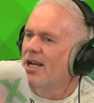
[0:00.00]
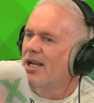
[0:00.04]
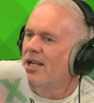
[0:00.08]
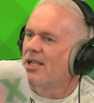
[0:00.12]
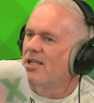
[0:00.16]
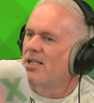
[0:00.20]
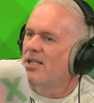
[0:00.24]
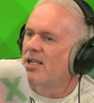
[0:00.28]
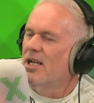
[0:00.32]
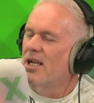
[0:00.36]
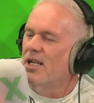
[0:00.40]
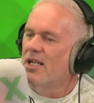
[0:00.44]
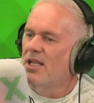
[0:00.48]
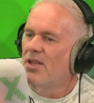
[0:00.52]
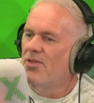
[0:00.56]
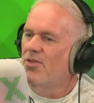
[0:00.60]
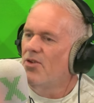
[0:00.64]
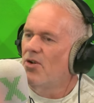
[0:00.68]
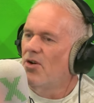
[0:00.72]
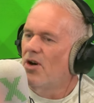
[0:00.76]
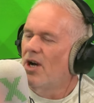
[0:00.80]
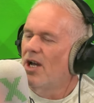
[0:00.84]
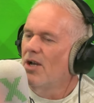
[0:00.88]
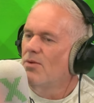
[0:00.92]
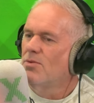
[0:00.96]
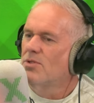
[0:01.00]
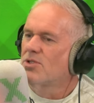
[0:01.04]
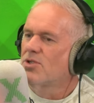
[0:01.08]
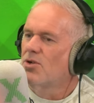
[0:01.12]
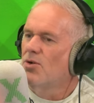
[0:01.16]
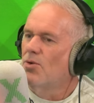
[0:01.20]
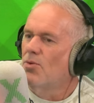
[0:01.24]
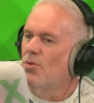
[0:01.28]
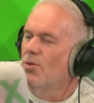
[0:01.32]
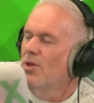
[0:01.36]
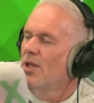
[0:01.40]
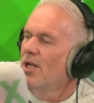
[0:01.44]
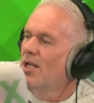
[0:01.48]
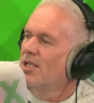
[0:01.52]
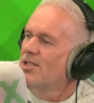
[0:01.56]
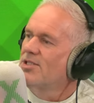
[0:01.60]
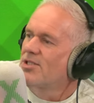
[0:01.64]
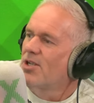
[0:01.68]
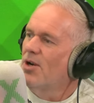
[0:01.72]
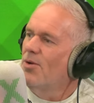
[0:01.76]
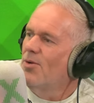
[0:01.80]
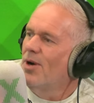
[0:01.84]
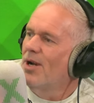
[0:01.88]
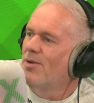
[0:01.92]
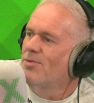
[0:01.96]
And he thought I was cool.
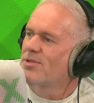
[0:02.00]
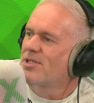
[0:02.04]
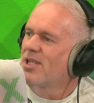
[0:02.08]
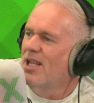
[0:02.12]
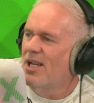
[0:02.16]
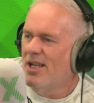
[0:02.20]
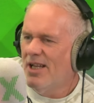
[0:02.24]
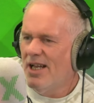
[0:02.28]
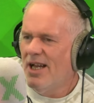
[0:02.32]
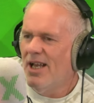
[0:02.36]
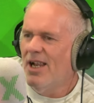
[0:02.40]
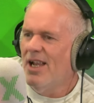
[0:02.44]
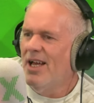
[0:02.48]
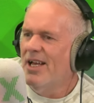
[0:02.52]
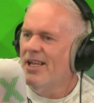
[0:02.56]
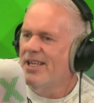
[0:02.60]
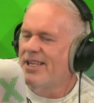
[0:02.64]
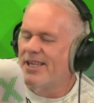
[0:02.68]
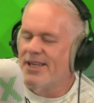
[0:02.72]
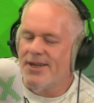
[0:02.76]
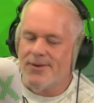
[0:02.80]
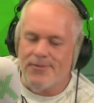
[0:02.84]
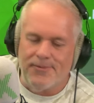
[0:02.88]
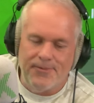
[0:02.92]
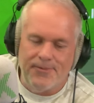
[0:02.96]
So I was like, I like him.